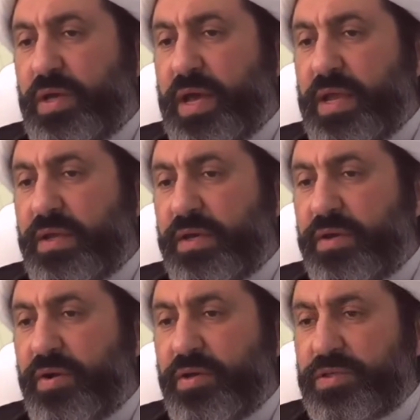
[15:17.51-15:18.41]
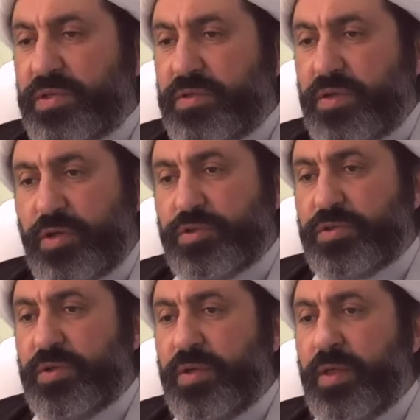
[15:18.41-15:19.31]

and i'razan nas.